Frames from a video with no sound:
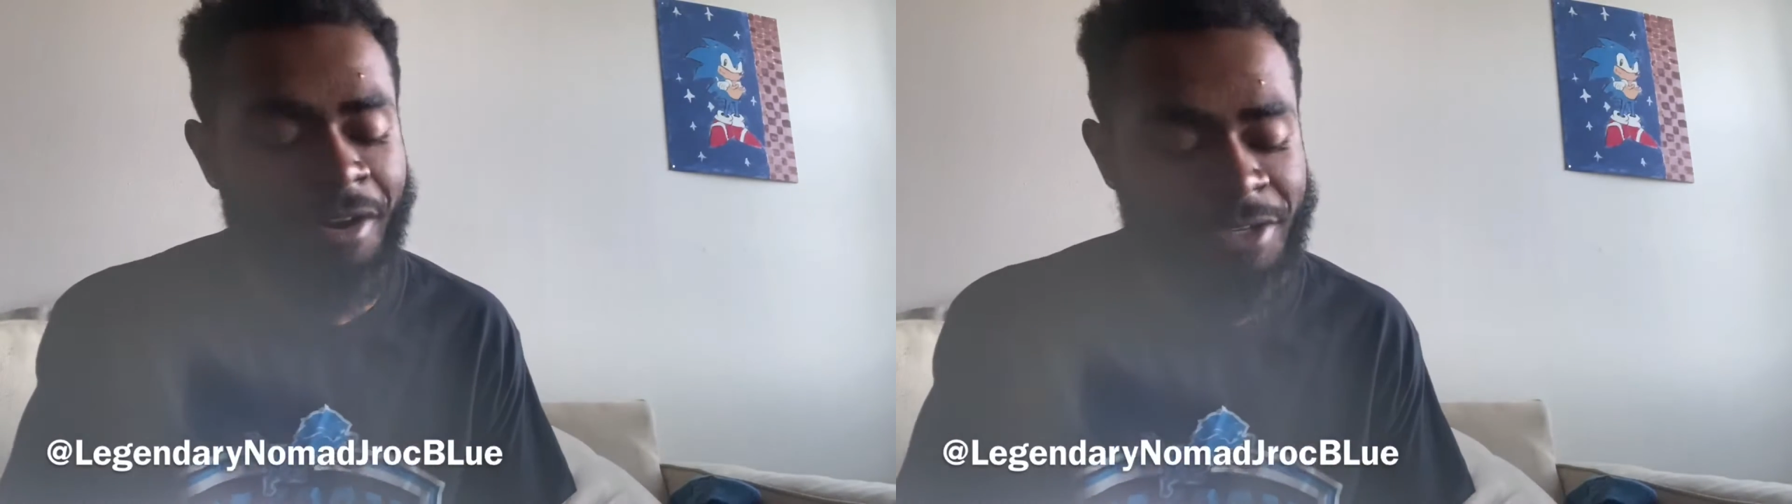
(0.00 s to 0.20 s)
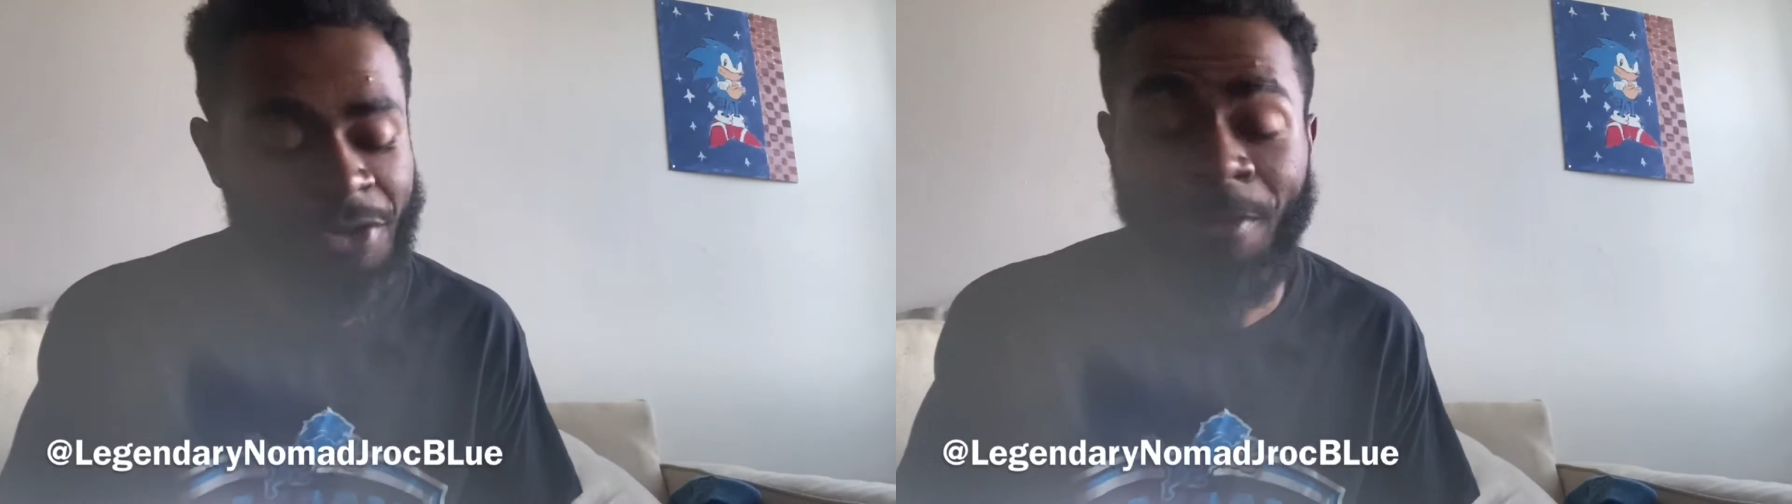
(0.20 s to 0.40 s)

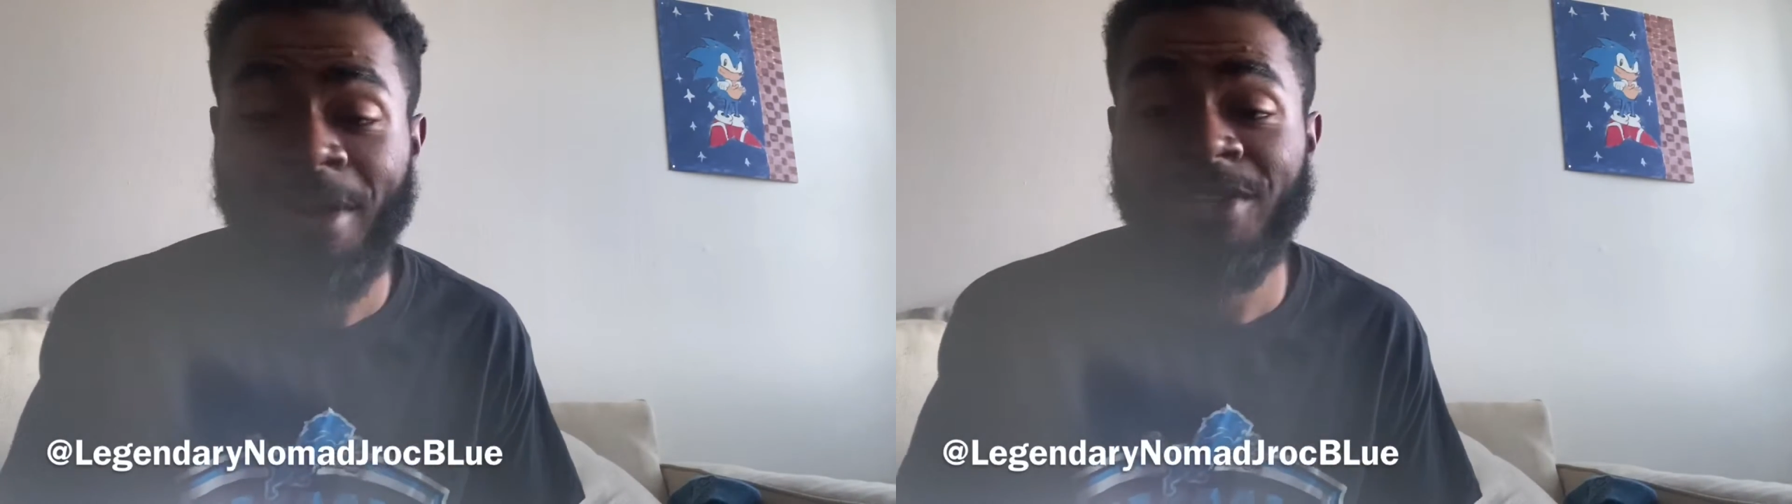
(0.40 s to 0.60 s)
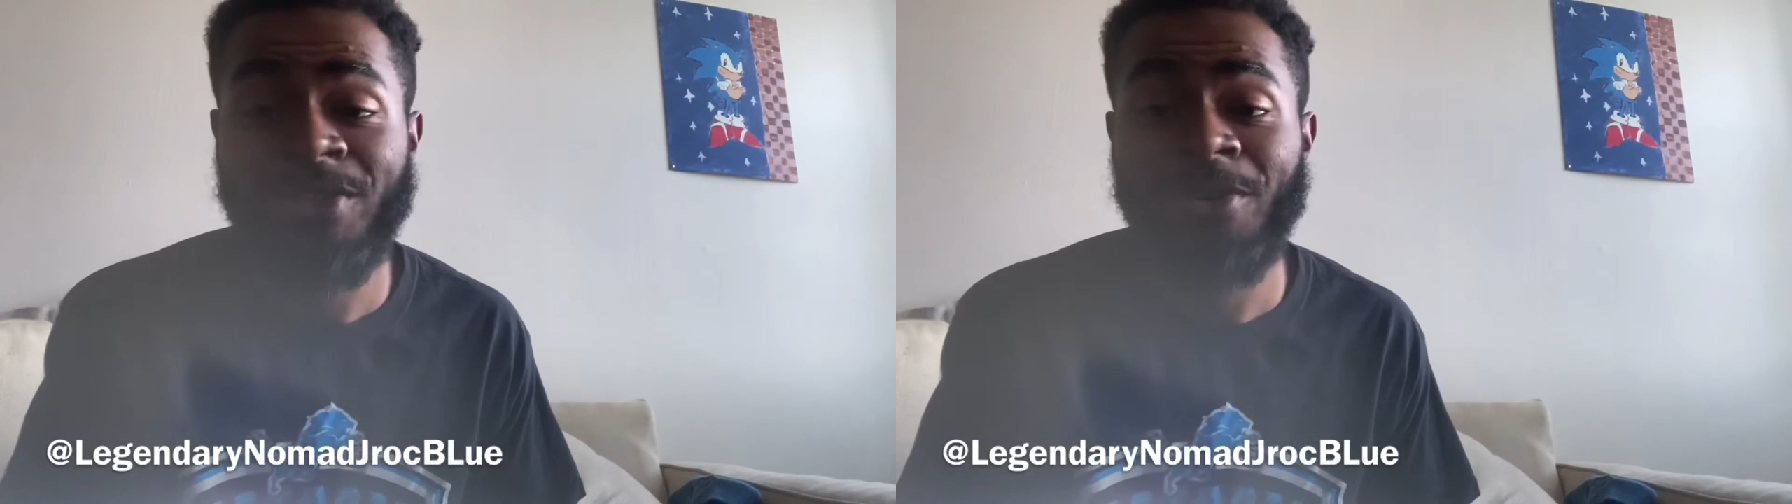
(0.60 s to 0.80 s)
It's on my
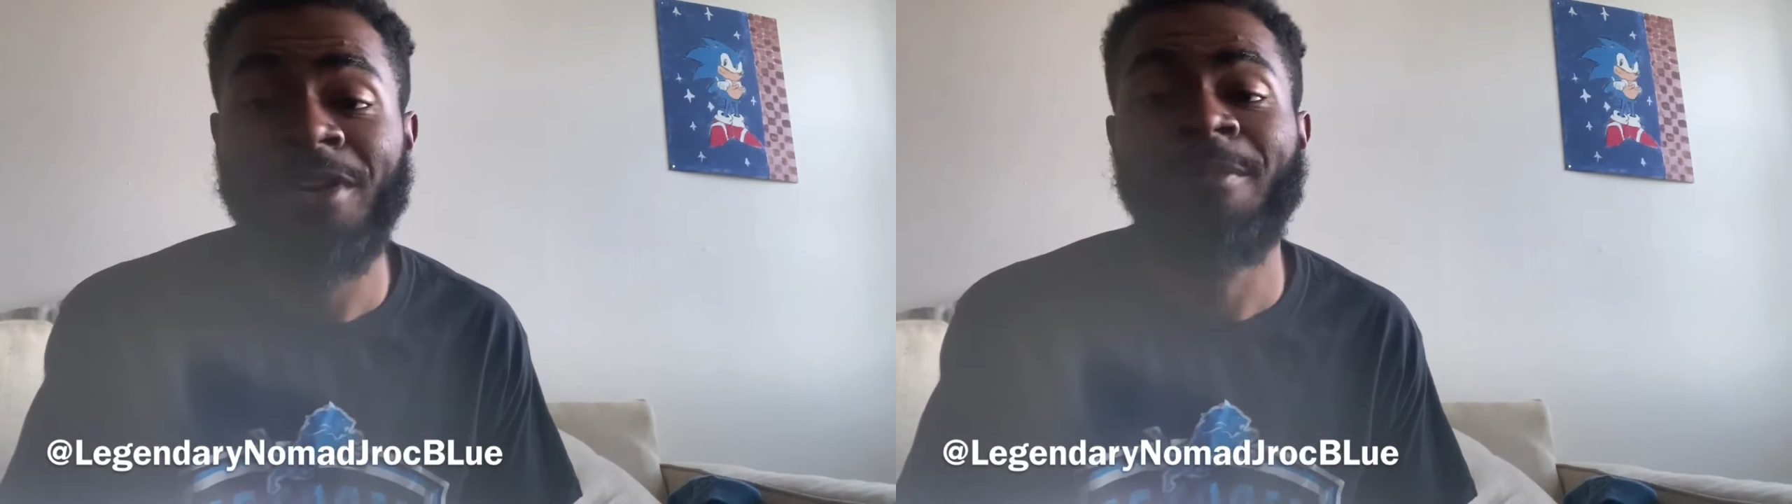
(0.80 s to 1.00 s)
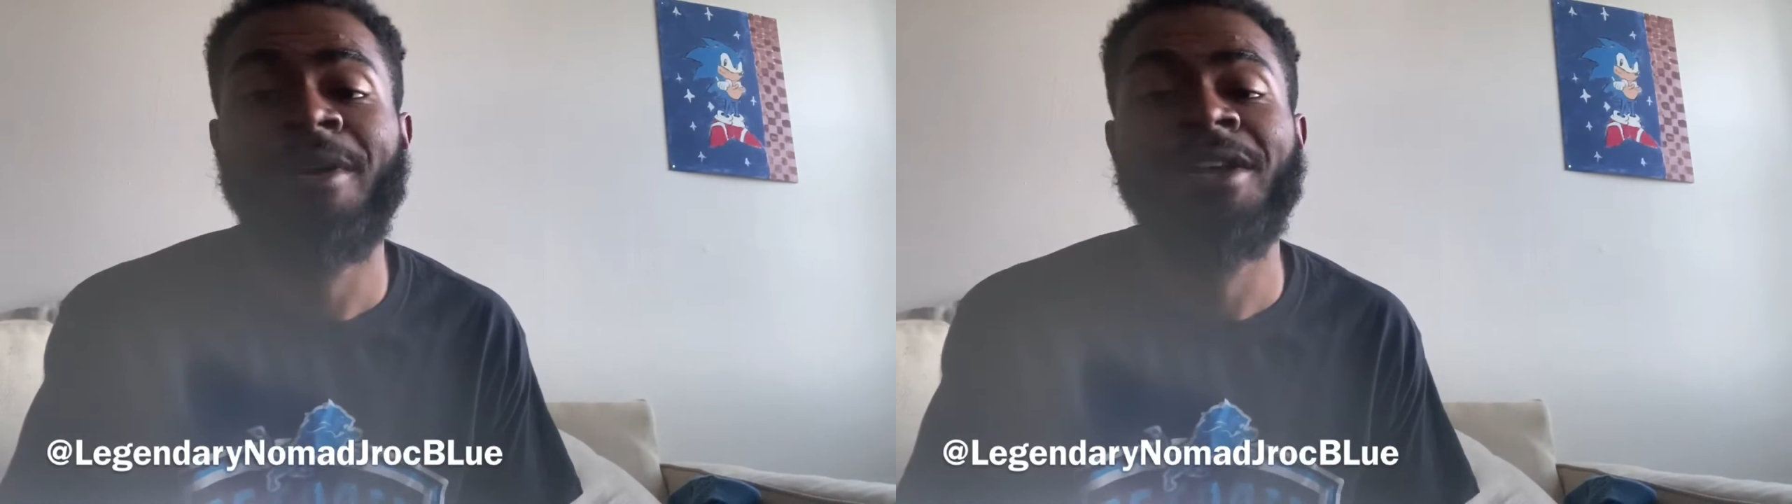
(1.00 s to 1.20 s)
story
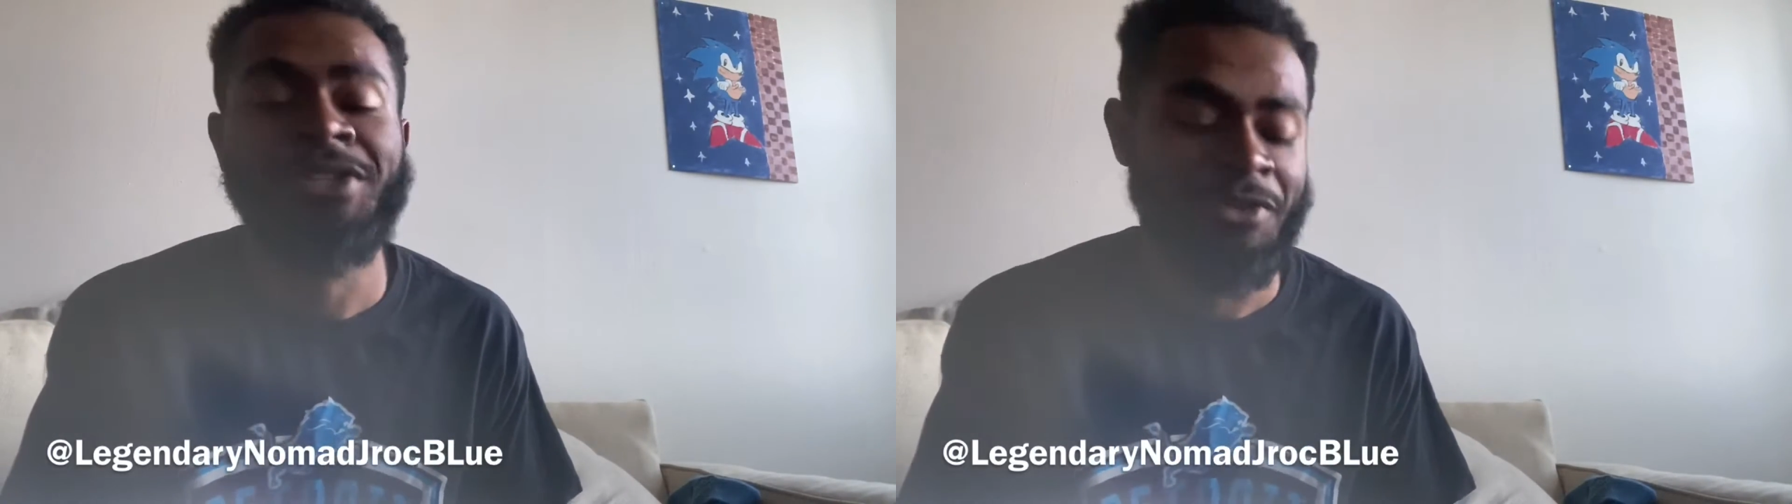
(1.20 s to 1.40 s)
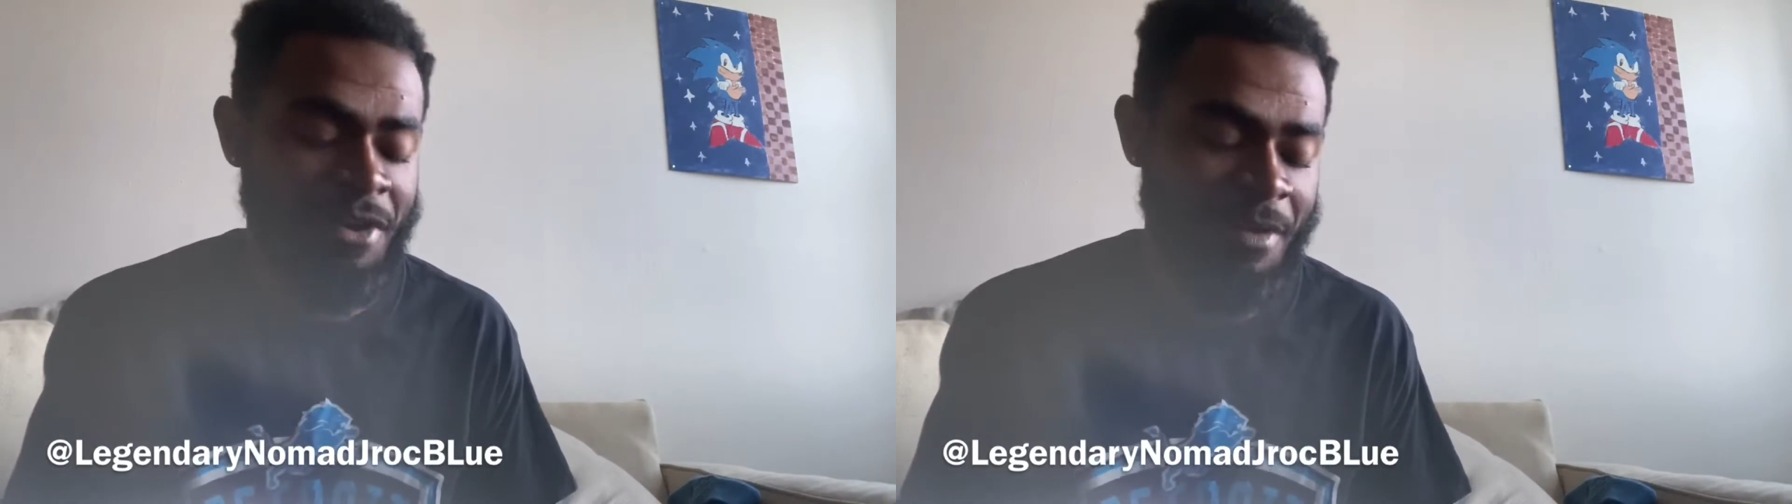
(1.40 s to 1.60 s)
on my Instagram